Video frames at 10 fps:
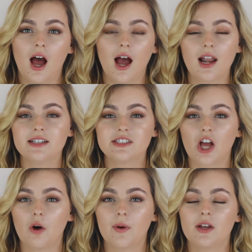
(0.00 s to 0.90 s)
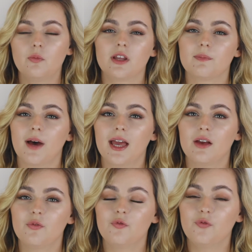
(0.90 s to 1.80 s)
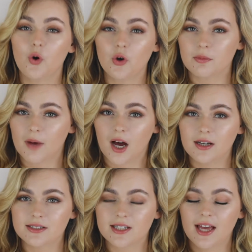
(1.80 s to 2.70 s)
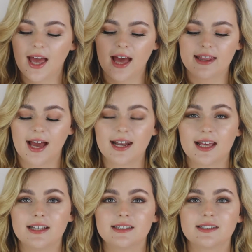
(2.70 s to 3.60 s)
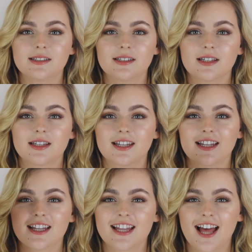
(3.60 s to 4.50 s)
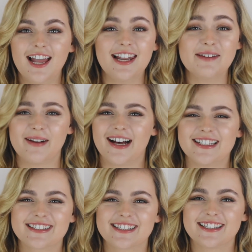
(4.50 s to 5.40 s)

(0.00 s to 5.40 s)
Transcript: I like to go in with my fourth mask, and that is a lip mask.